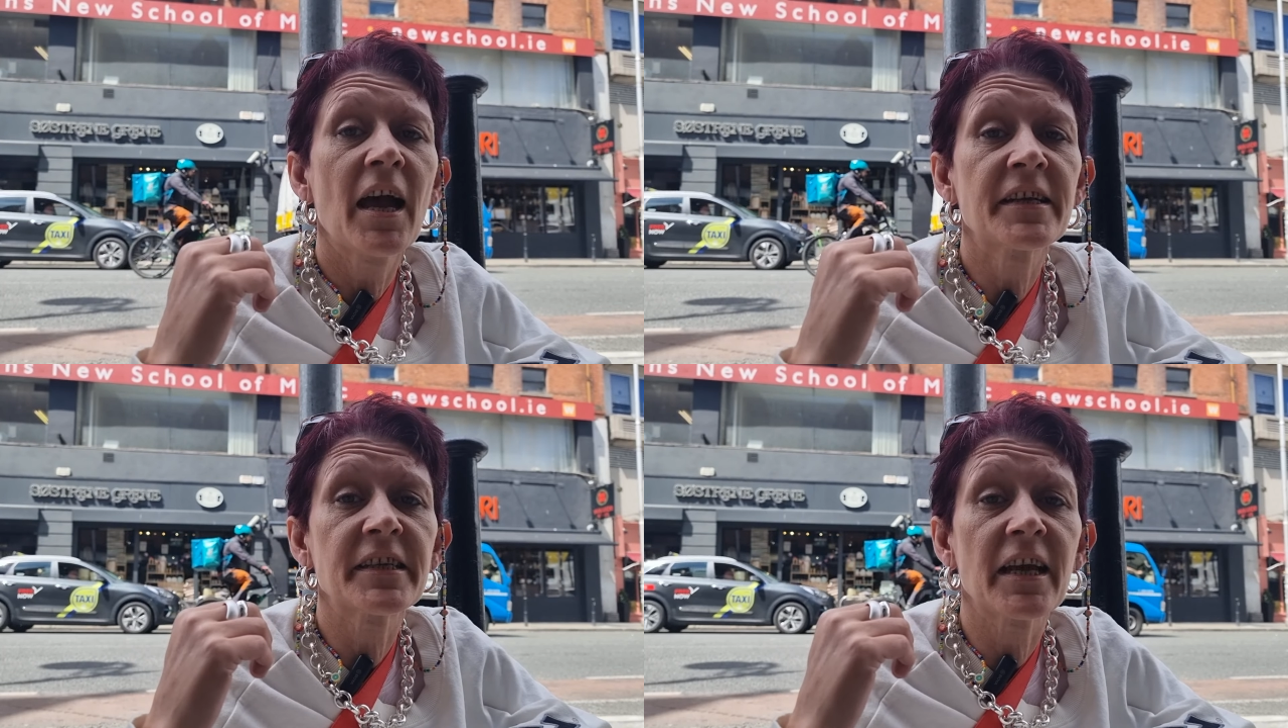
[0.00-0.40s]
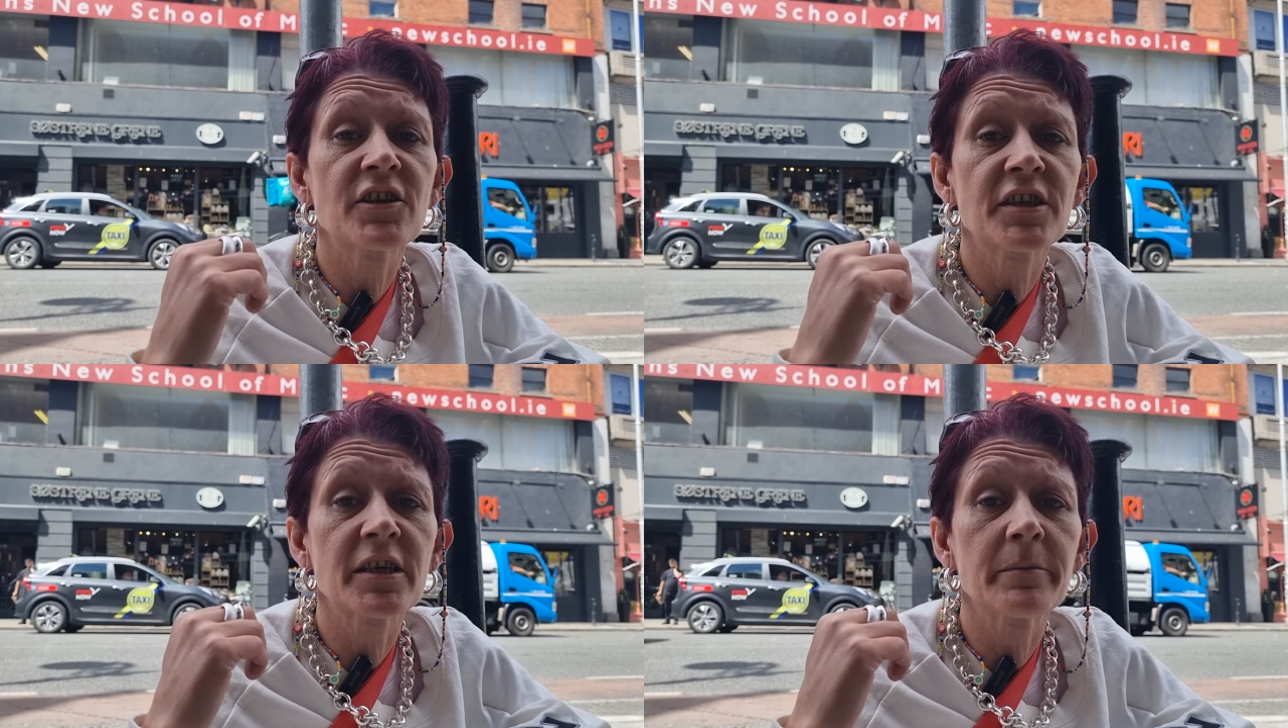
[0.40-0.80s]
and they
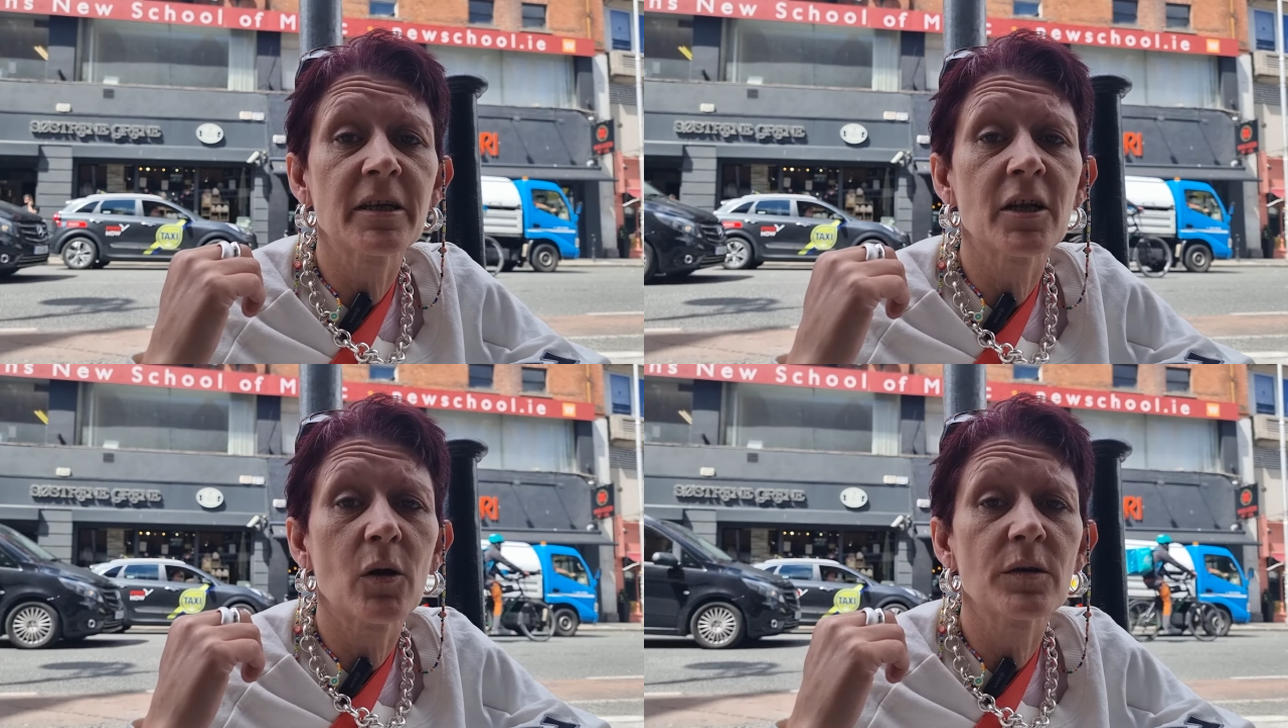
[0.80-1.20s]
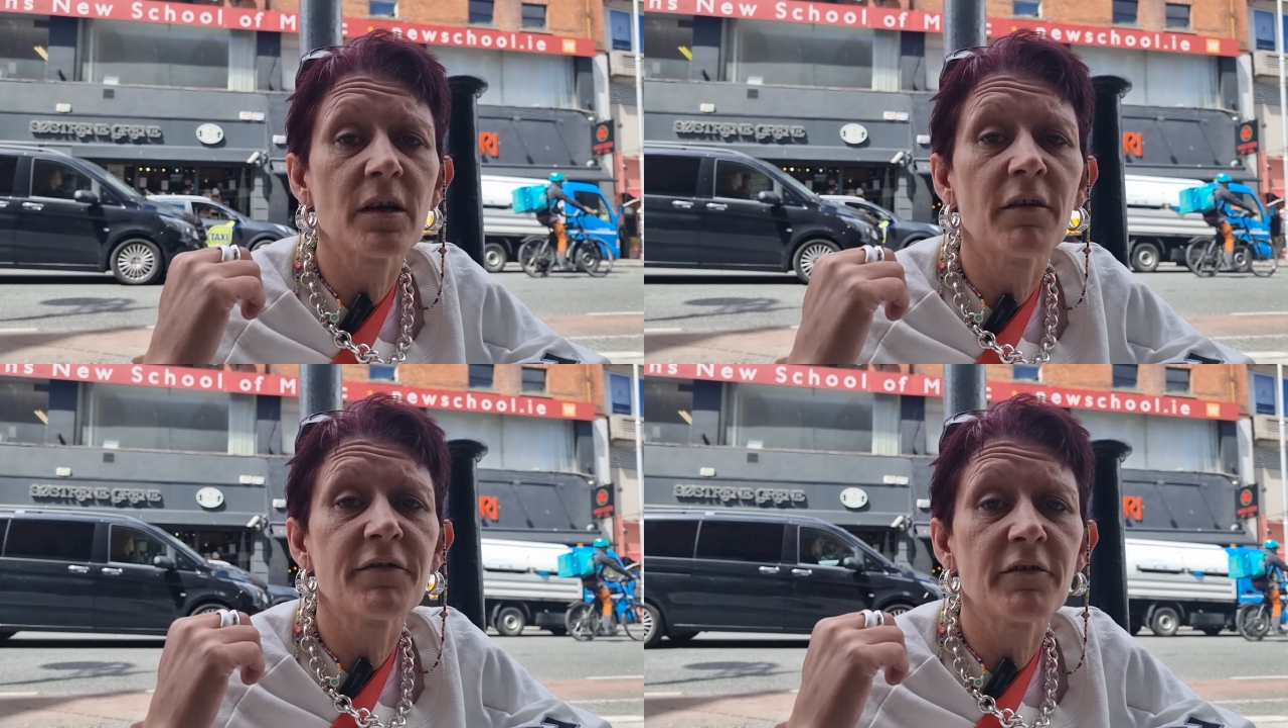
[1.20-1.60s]
actually give me clothes
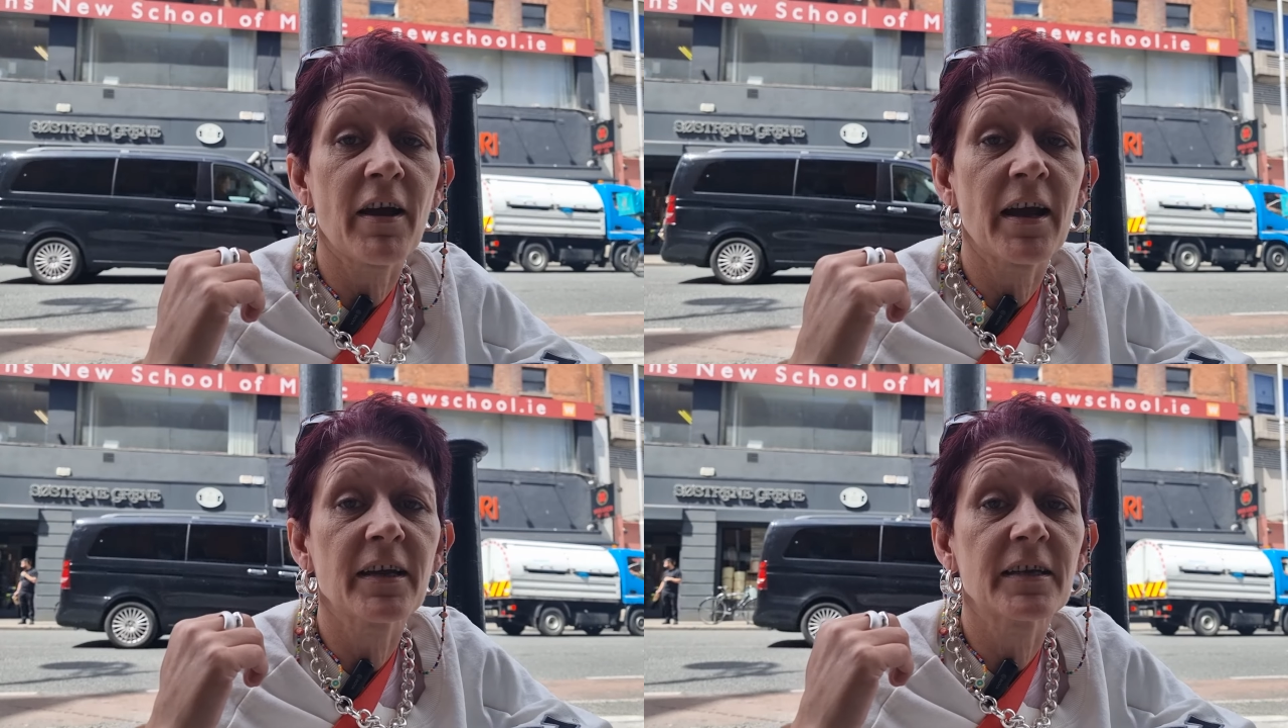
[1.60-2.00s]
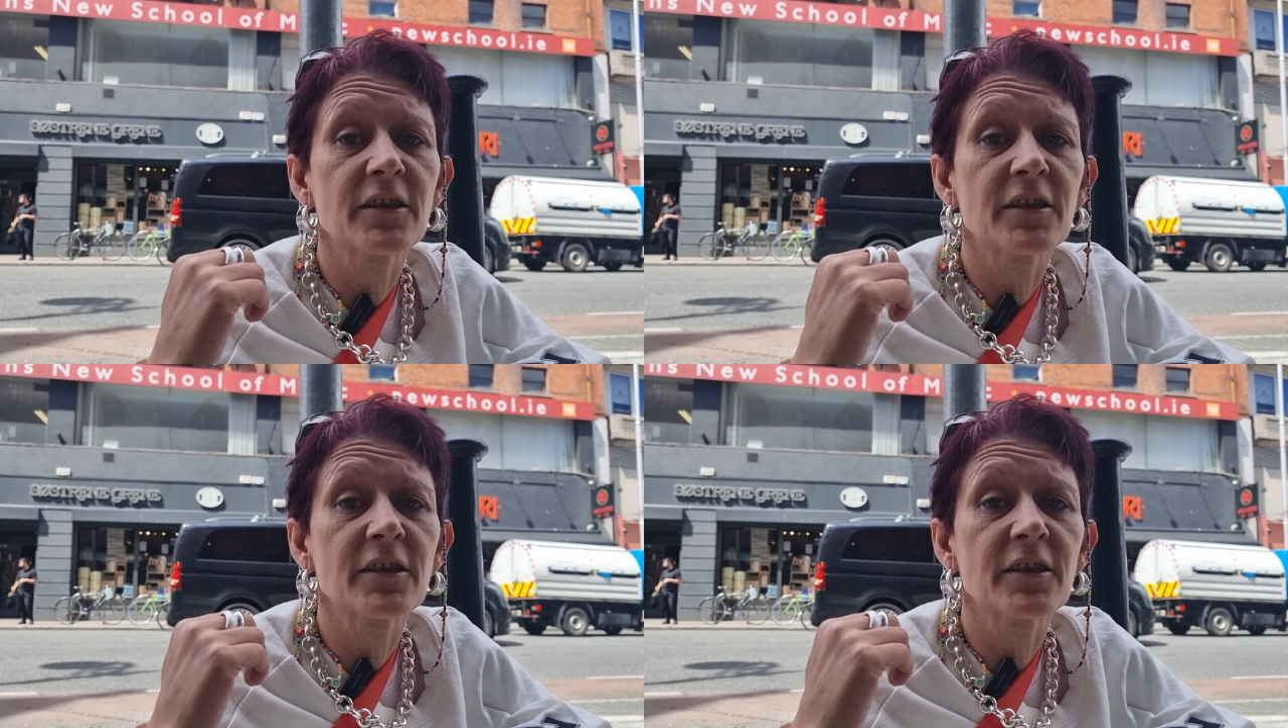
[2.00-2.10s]
off the rack.